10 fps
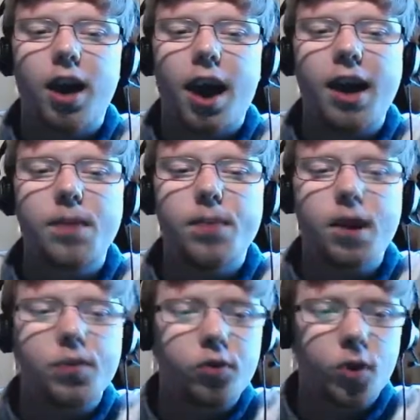a big
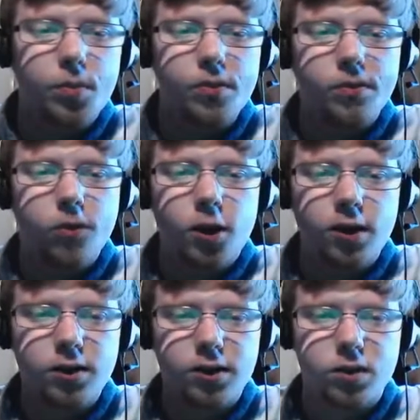problem for
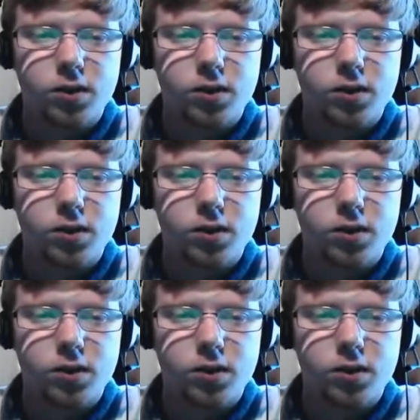us.